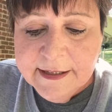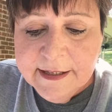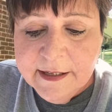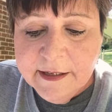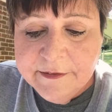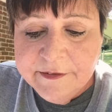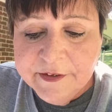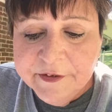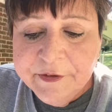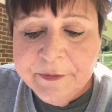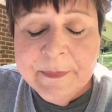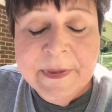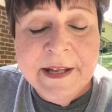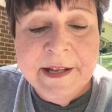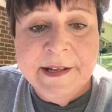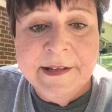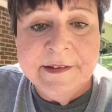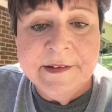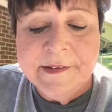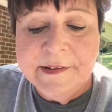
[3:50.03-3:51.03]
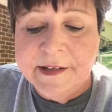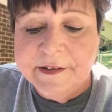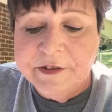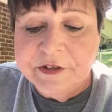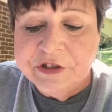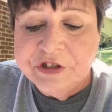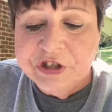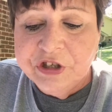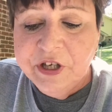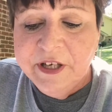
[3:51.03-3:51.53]
This means that the
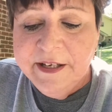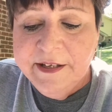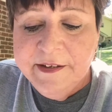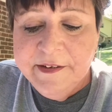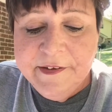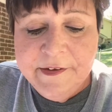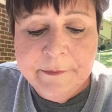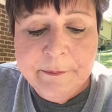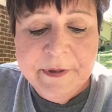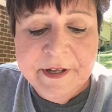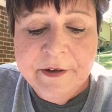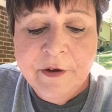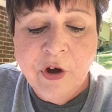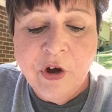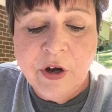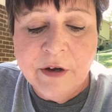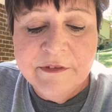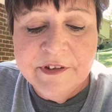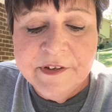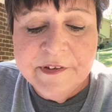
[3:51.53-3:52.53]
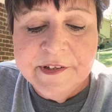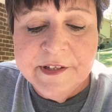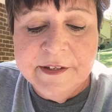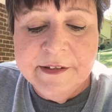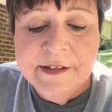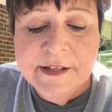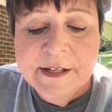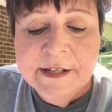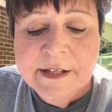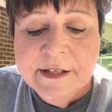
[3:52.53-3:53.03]
trees have been
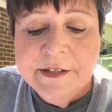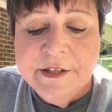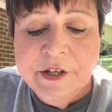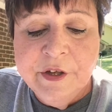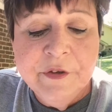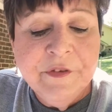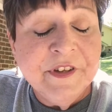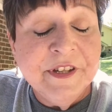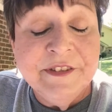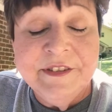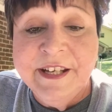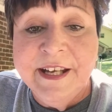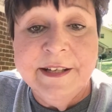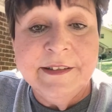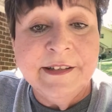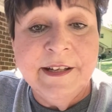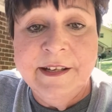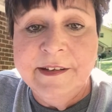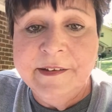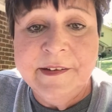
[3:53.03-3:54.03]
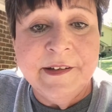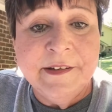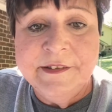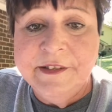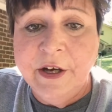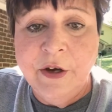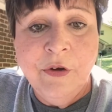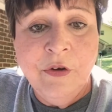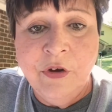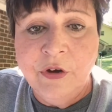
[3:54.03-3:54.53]
harvested using techniques that
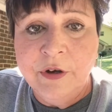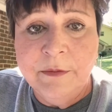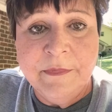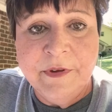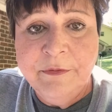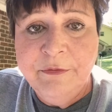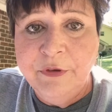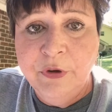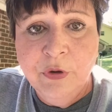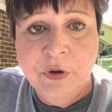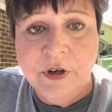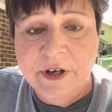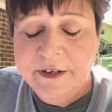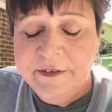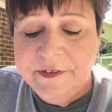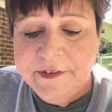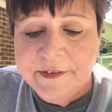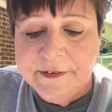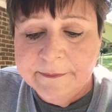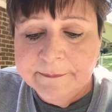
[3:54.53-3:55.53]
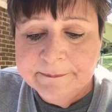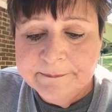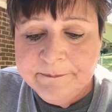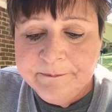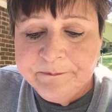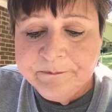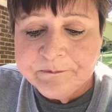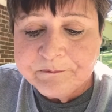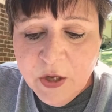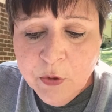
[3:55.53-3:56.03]
don't harm the forests.
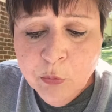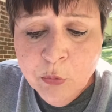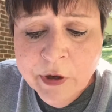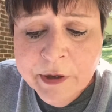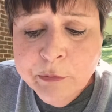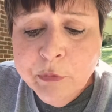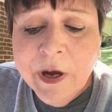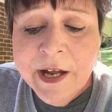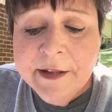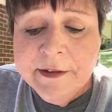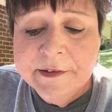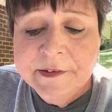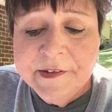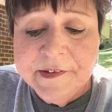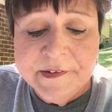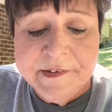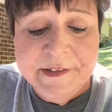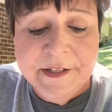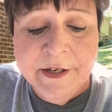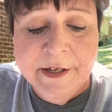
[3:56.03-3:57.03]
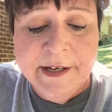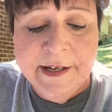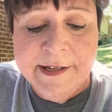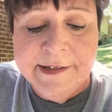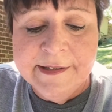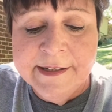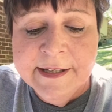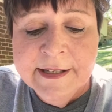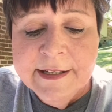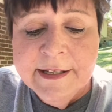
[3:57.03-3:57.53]
One way this is
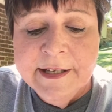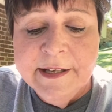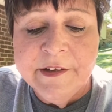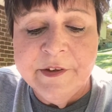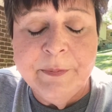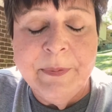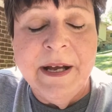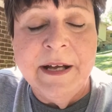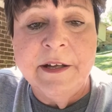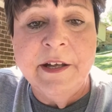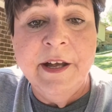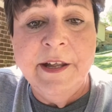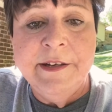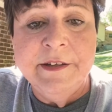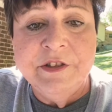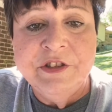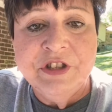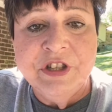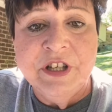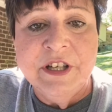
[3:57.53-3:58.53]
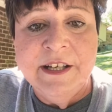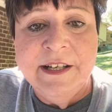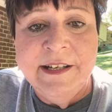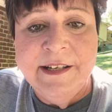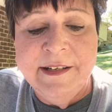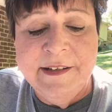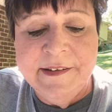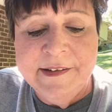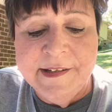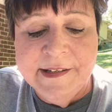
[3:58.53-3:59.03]
done is by cutting
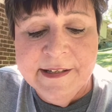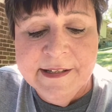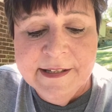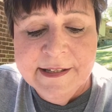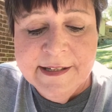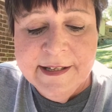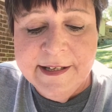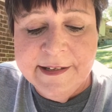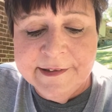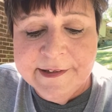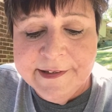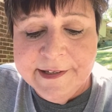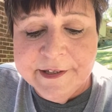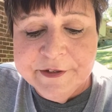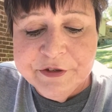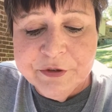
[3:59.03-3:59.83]
trees in such a